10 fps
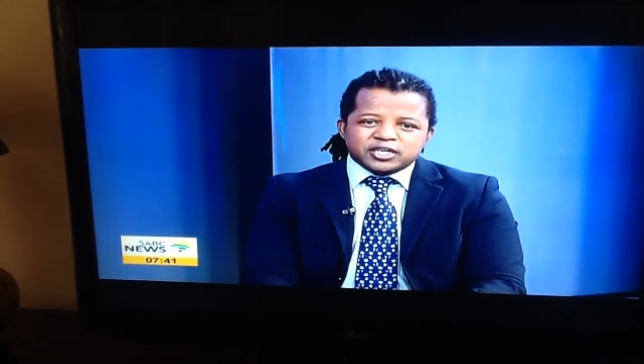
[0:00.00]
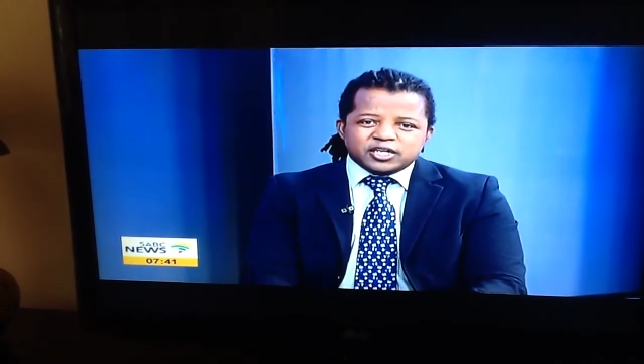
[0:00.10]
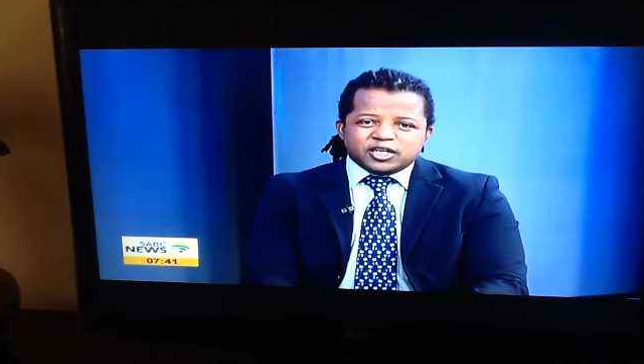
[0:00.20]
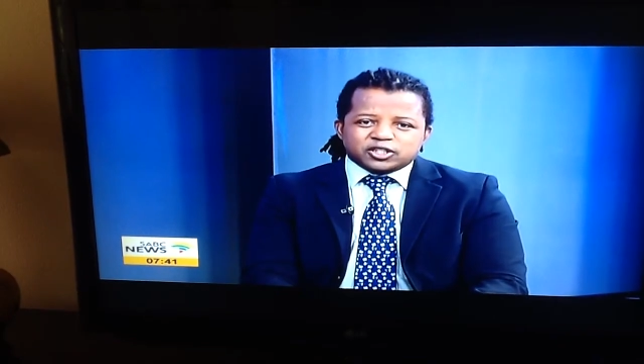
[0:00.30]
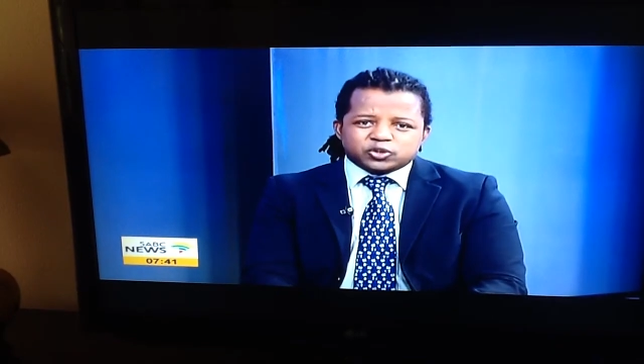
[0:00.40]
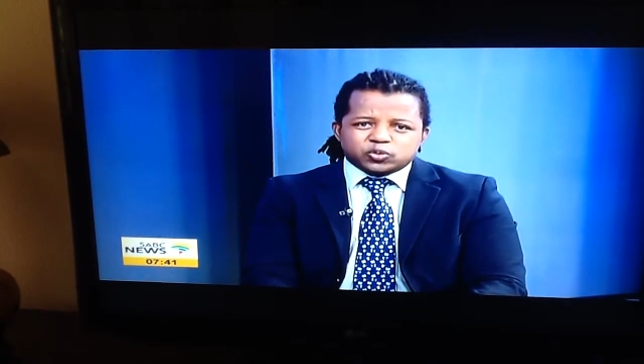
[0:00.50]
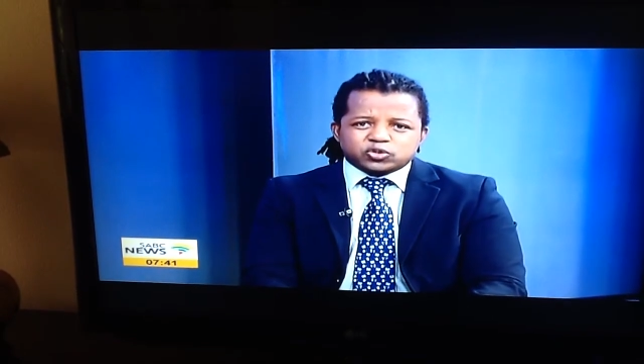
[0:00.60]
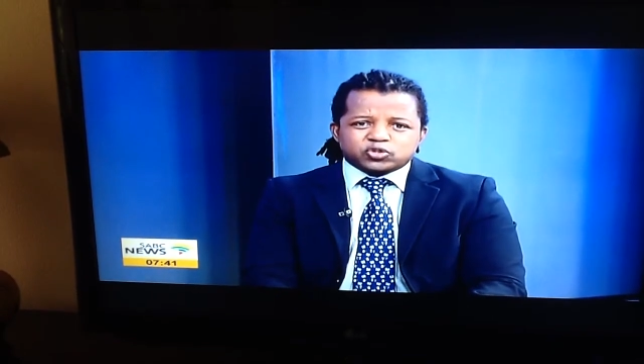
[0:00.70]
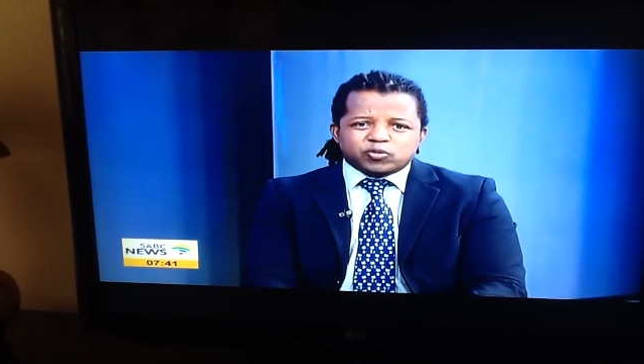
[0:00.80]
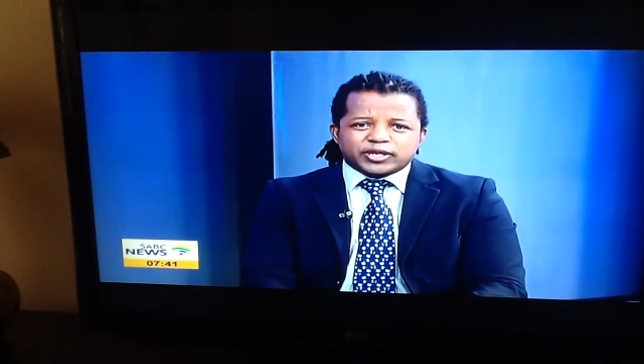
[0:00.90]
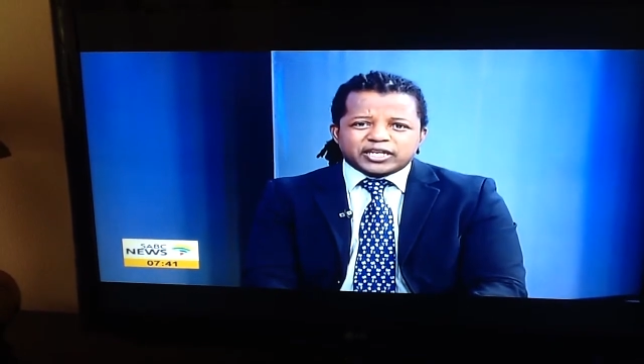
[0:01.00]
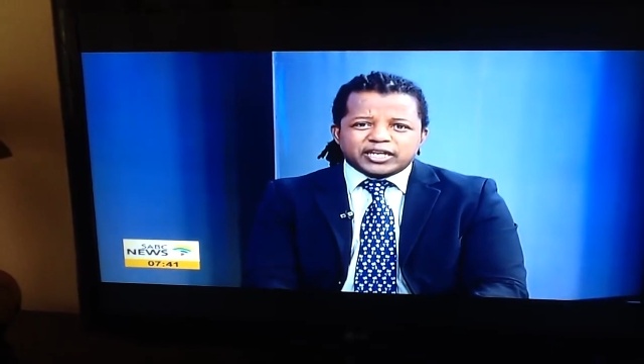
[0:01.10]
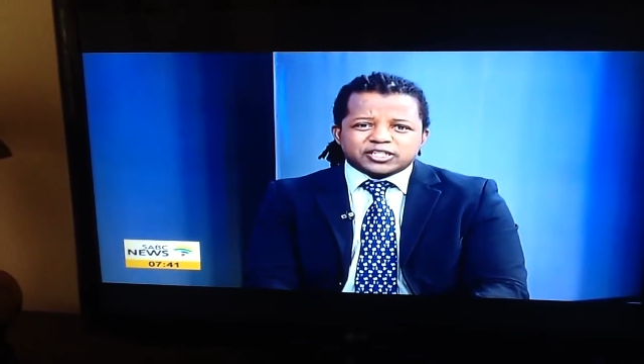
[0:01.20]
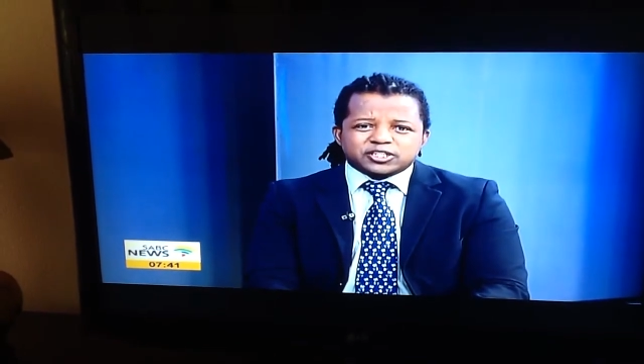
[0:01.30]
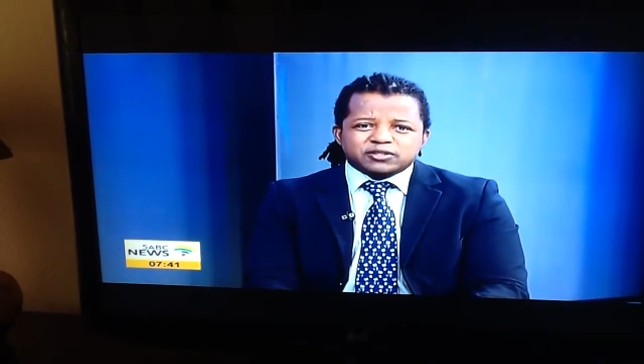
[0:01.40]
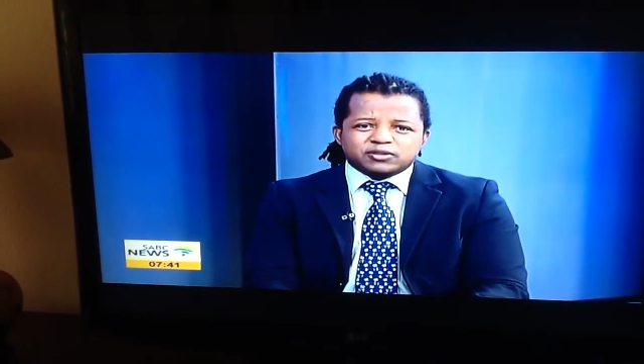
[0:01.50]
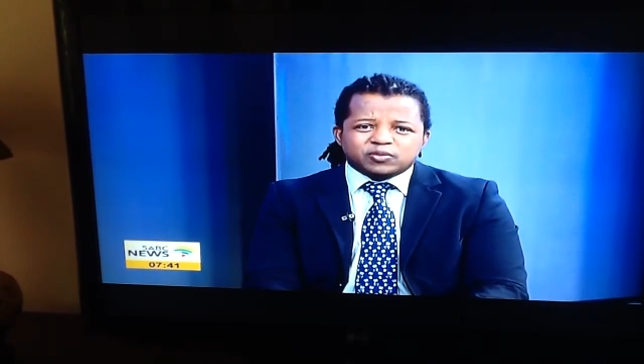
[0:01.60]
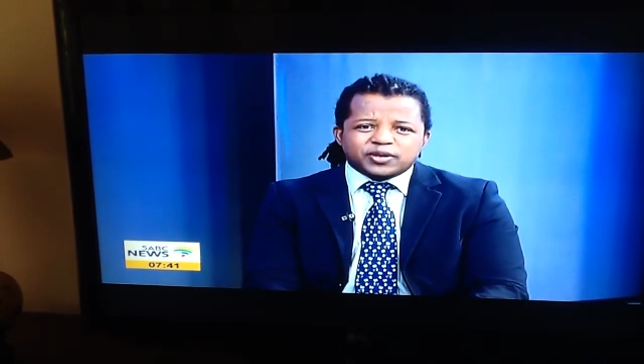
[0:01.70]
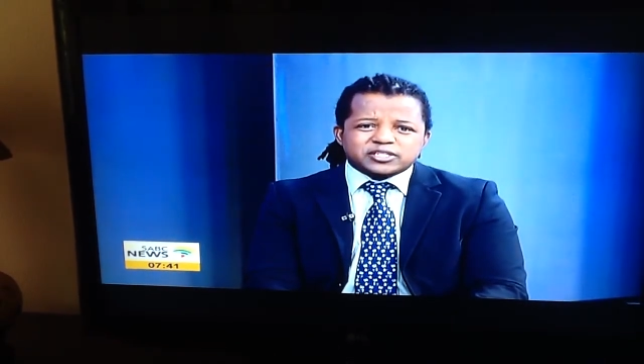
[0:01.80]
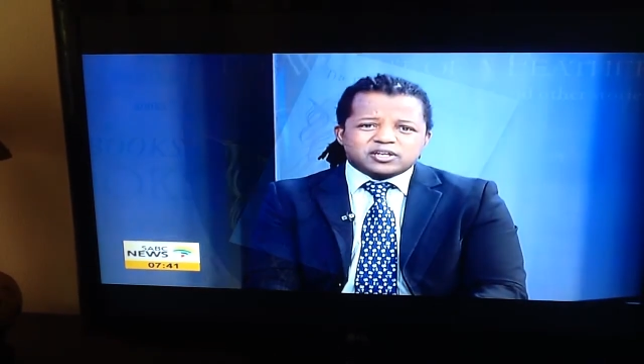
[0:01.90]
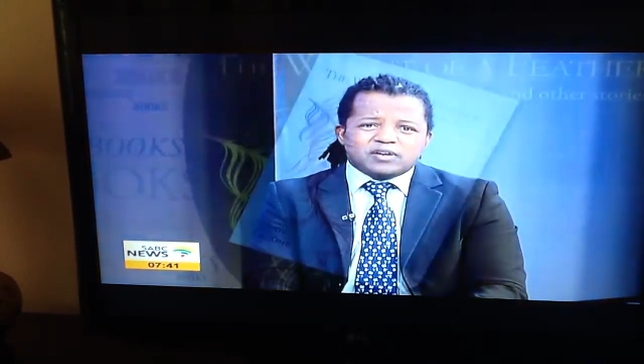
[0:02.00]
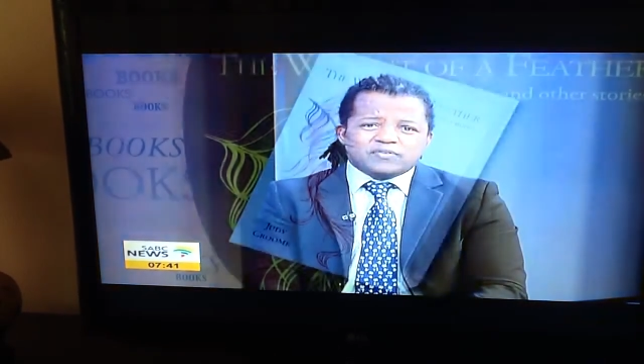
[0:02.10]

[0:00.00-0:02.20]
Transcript: Her short story collection, The Weight of